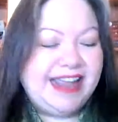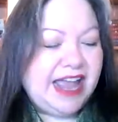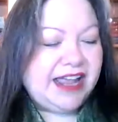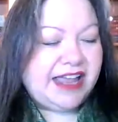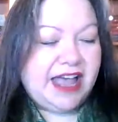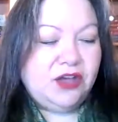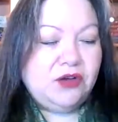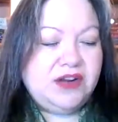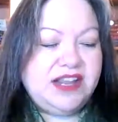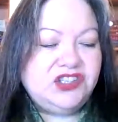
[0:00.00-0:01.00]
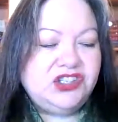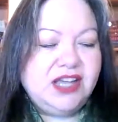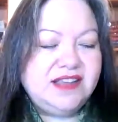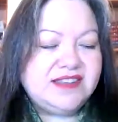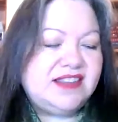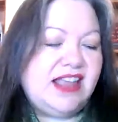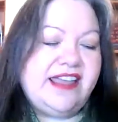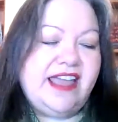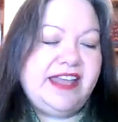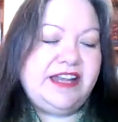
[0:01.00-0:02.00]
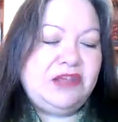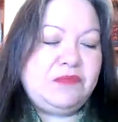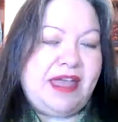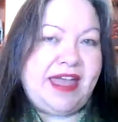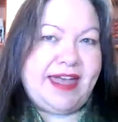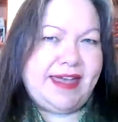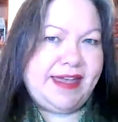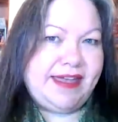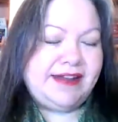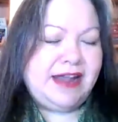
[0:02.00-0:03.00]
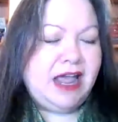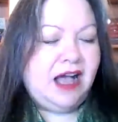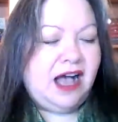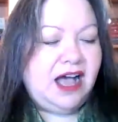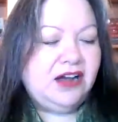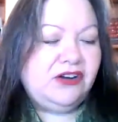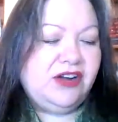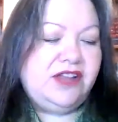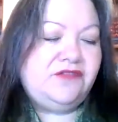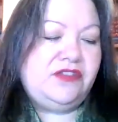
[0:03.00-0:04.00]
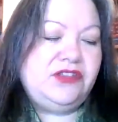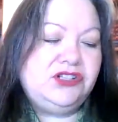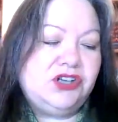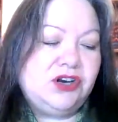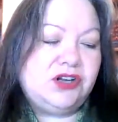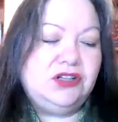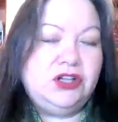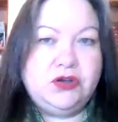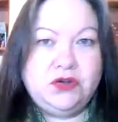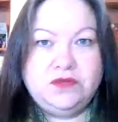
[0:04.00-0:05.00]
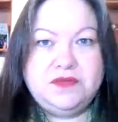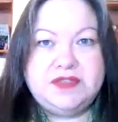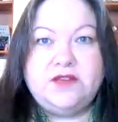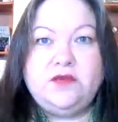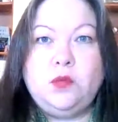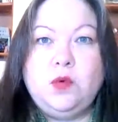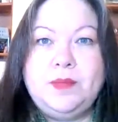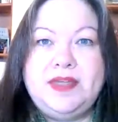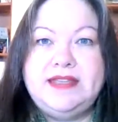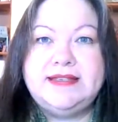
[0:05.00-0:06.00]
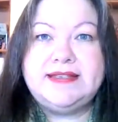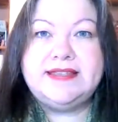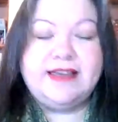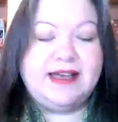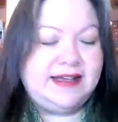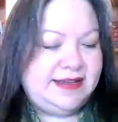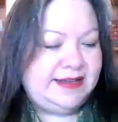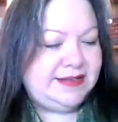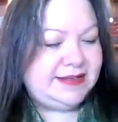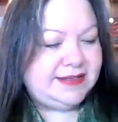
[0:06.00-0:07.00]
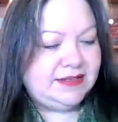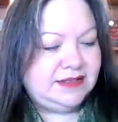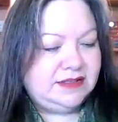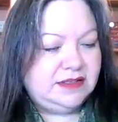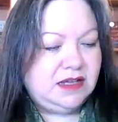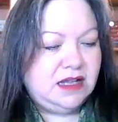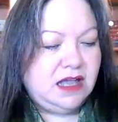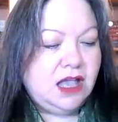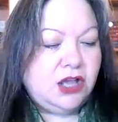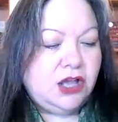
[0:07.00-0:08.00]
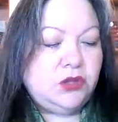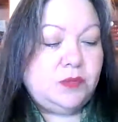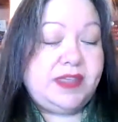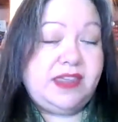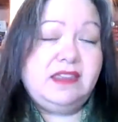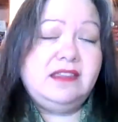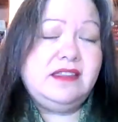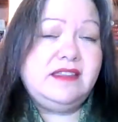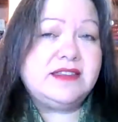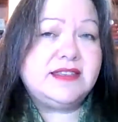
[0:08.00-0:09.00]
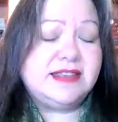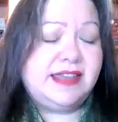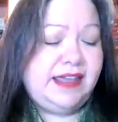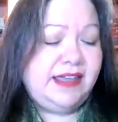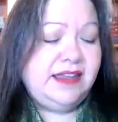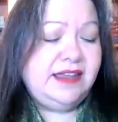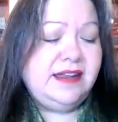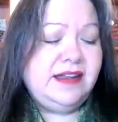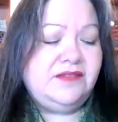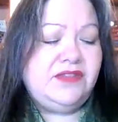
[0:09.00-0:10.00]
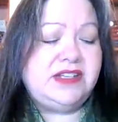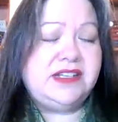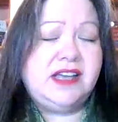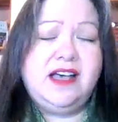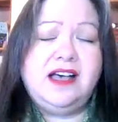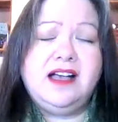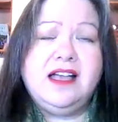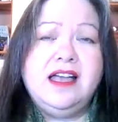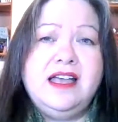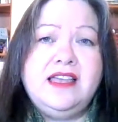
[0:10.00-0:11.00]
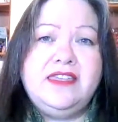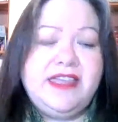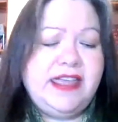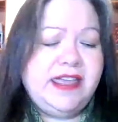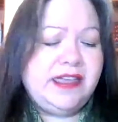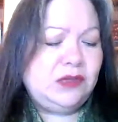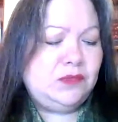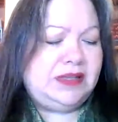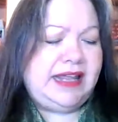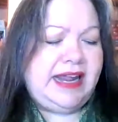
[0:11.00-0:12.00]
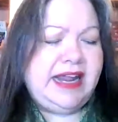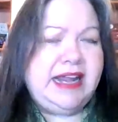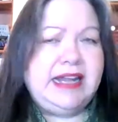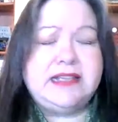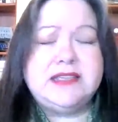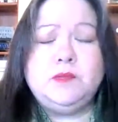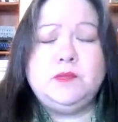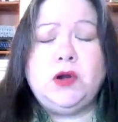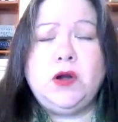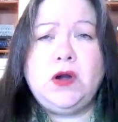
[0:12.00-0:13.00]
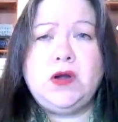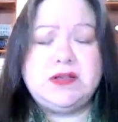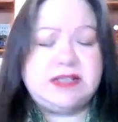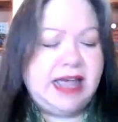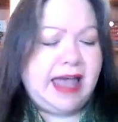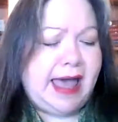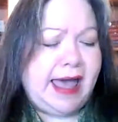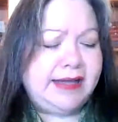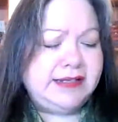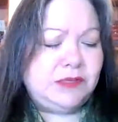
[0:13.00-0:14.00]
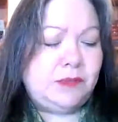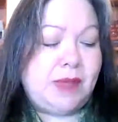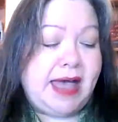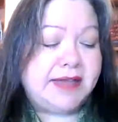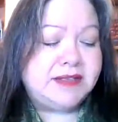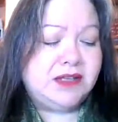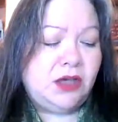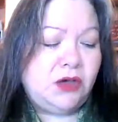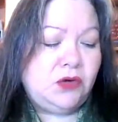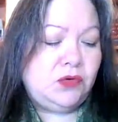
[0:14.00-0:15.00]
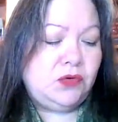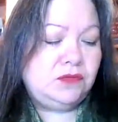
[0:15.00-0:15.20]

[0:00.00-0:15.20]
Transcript: Coyote's just like any man, hungry for the dark loaves of a woman's thighs. You peel the skin of the tongue, they complain it's burnt, add Tabasco.